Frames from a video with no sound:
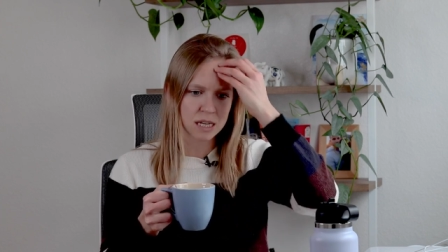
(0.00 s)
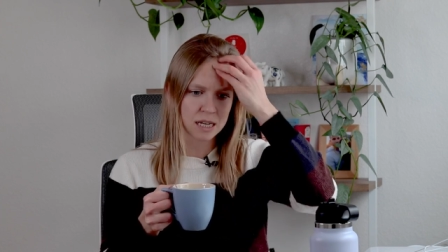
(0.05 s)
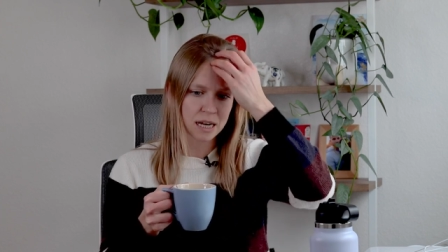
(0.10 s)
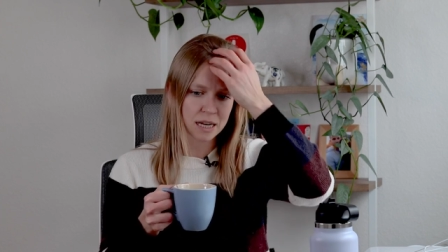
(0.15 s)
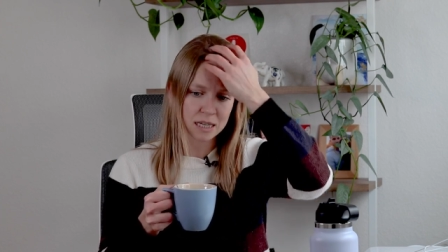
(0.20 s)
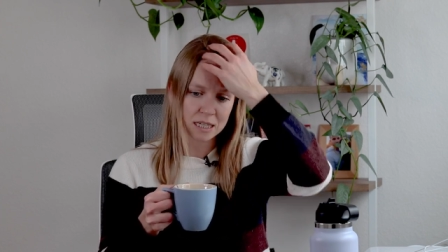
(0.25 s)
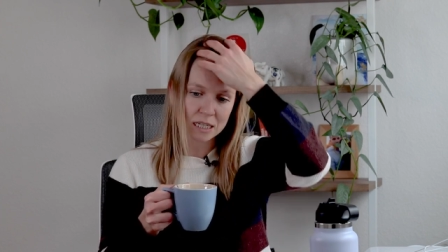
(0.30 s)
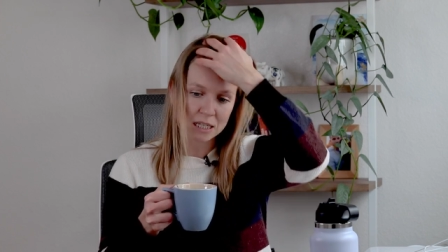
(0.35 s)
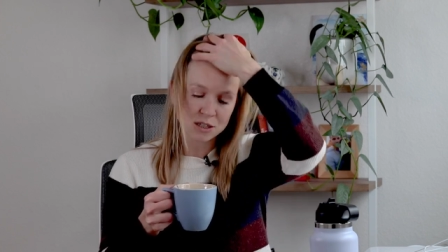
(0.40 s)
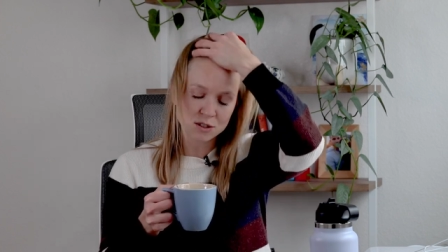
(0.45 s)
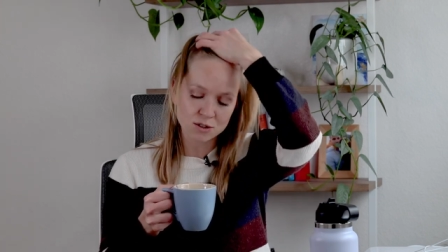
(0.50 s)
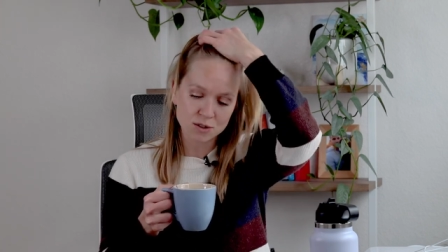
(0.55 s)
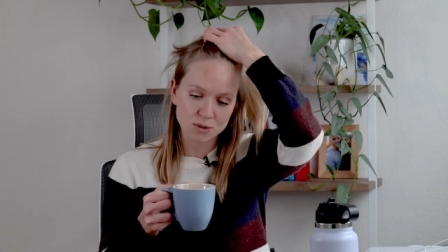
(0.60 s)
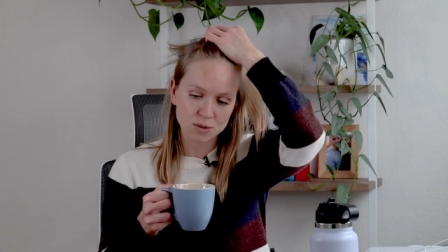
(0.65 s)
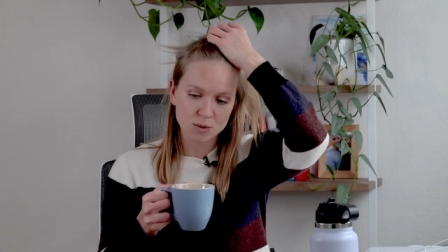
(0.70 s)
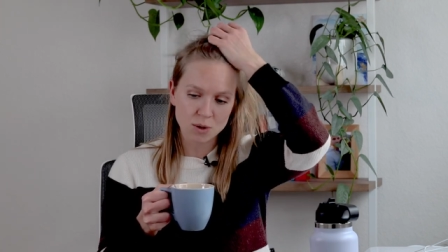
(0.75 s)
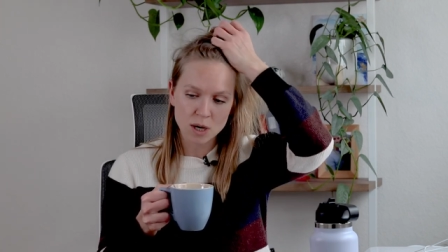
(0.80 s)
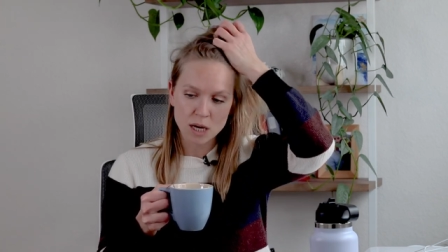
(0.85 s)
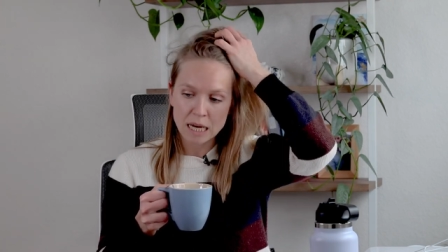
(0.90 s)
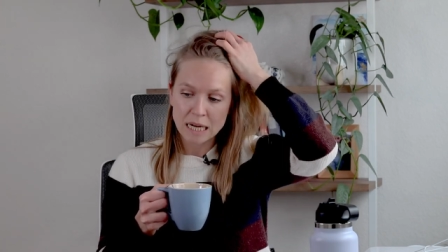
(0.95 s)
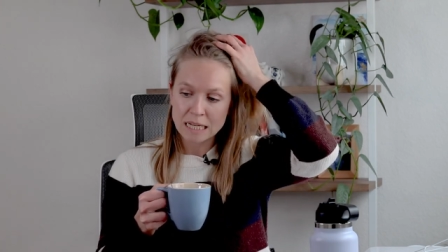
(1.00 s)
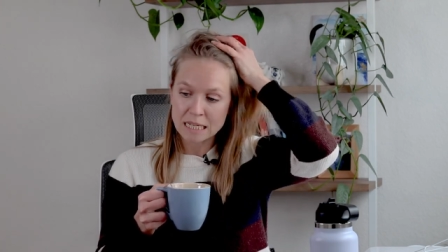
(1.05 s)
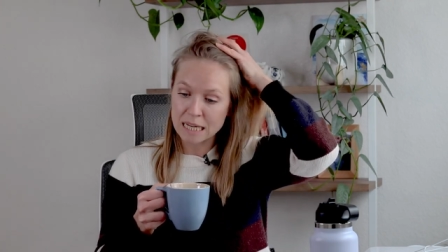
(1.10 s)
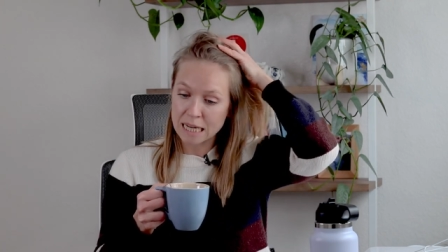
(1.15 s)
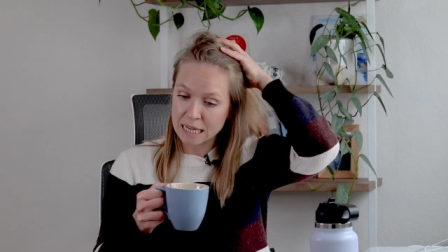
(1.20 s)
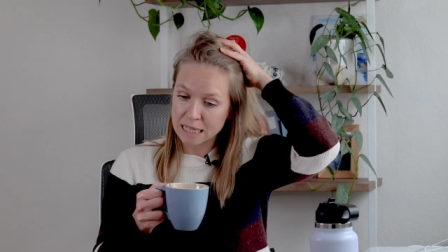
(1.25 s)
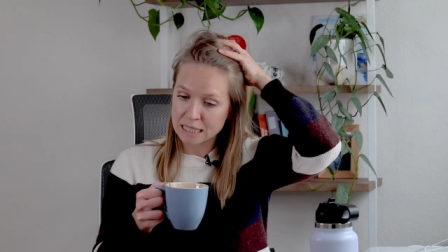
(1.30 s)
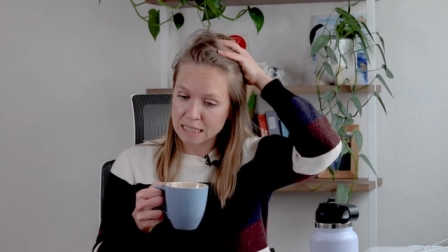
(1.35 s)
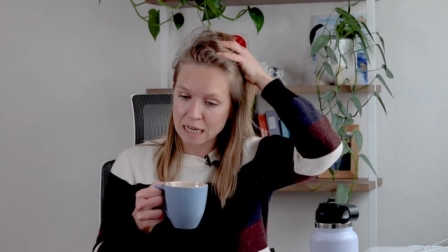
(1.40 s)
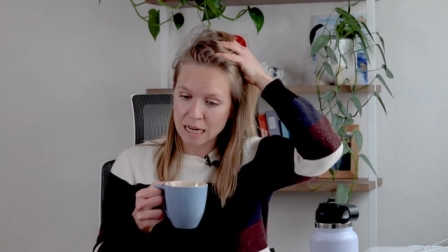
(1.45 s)
and I need to
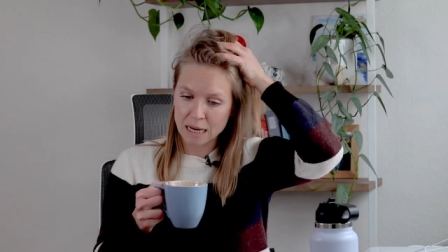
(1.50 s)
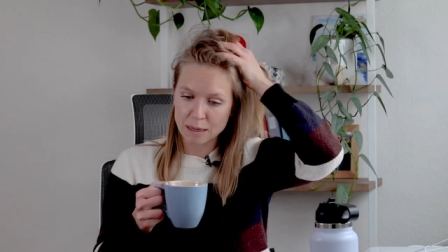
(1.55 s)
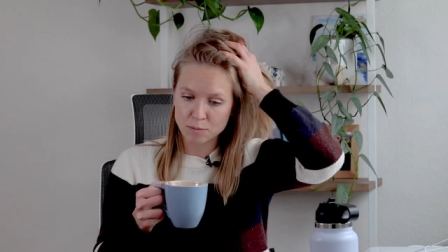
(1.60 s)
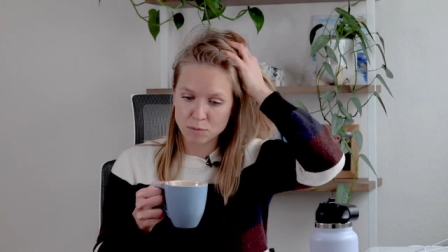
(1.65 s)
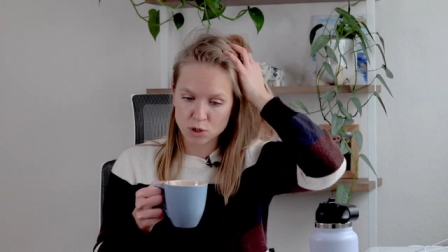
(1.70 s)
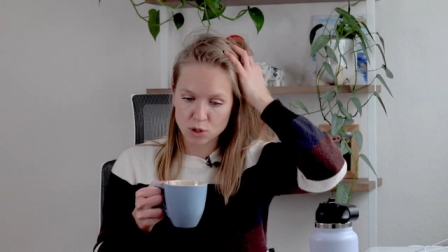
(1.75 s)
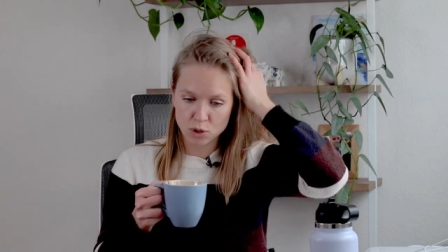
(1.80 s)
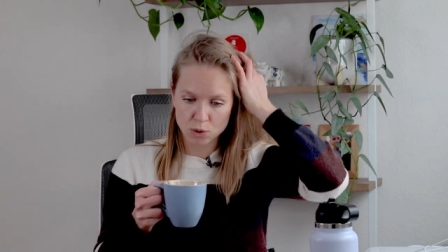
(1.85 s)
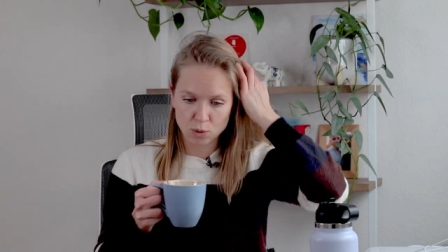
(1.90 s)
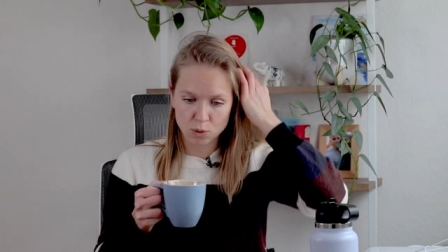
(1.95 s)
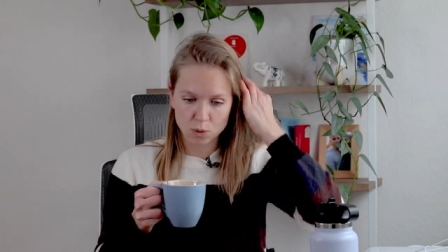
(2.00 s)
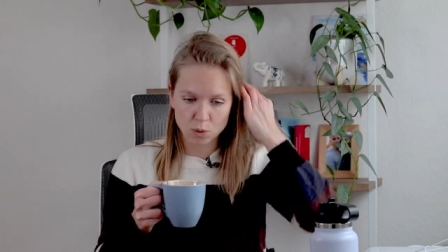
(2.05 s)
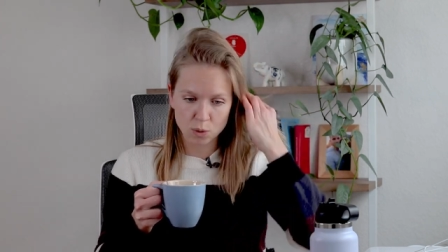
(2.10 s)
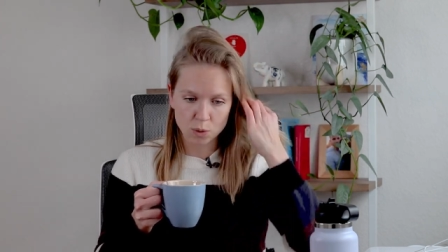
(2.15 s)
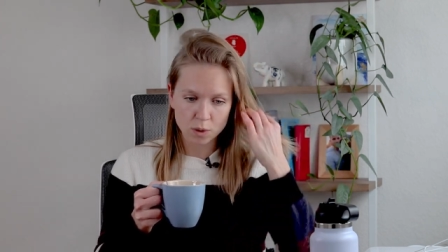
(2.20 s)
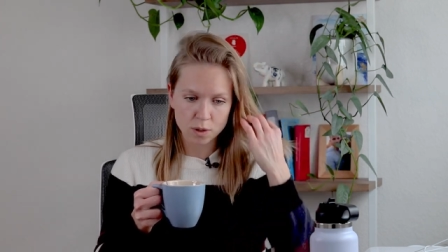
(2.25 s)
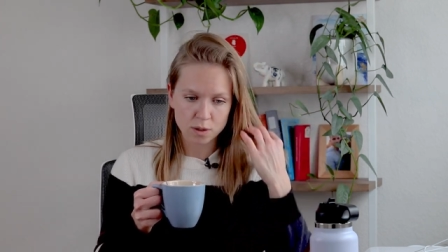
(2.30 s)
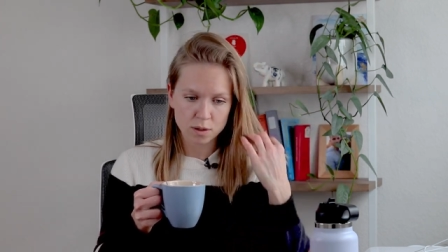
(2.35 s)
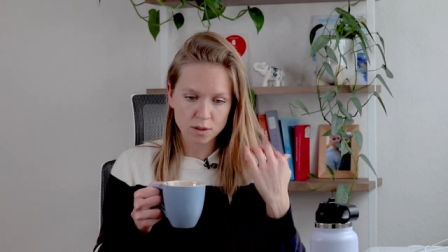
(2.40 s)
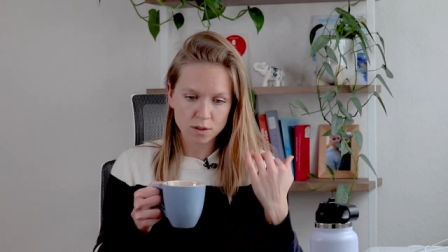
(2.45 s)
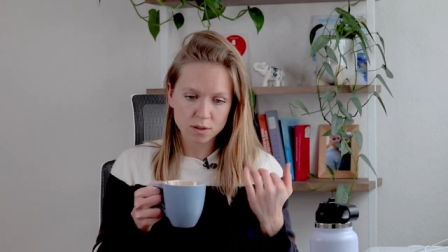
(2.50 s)
take time to